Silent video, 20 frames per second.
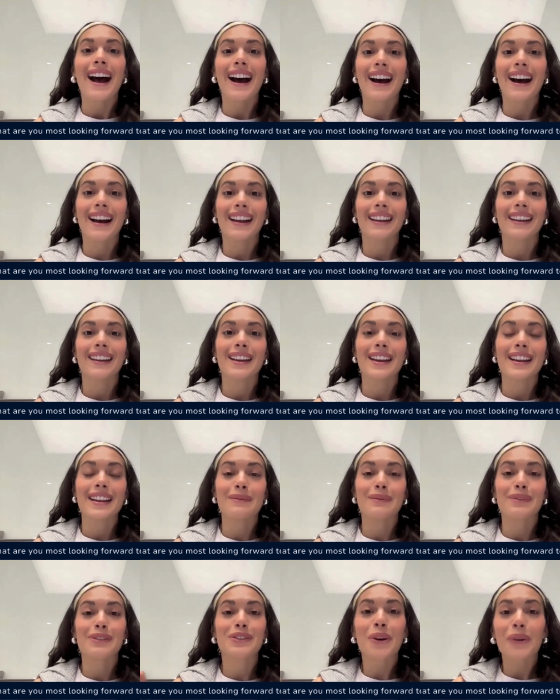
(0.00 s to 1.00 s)
I am
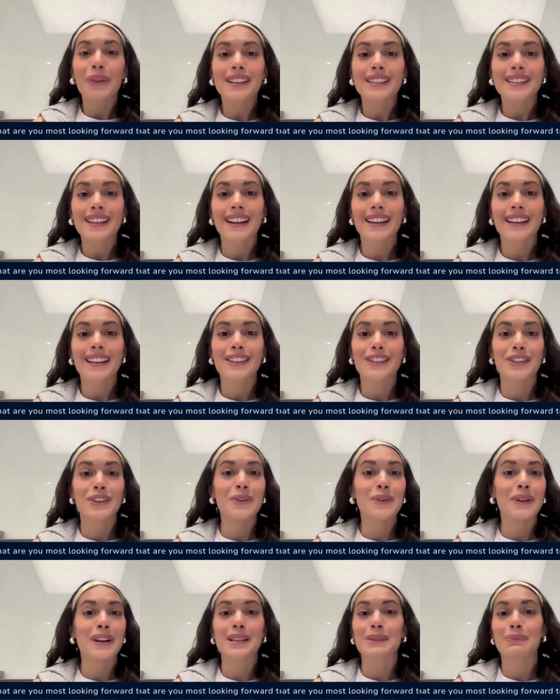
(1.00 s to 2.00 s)
so excited to
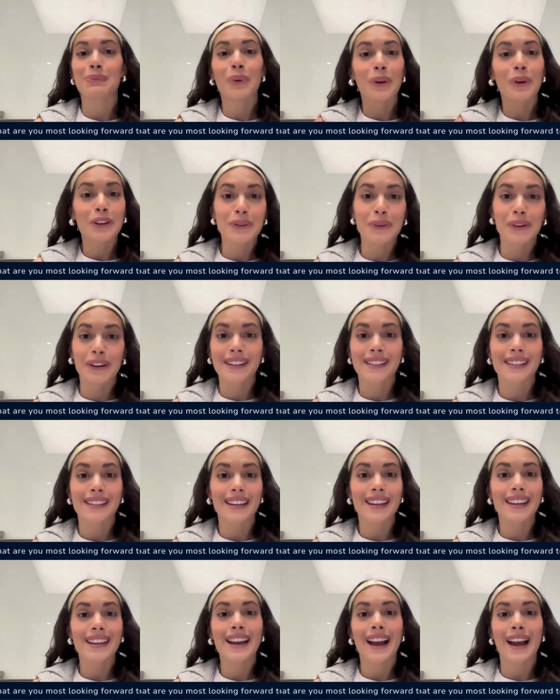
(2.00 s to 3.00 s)
explore New York City.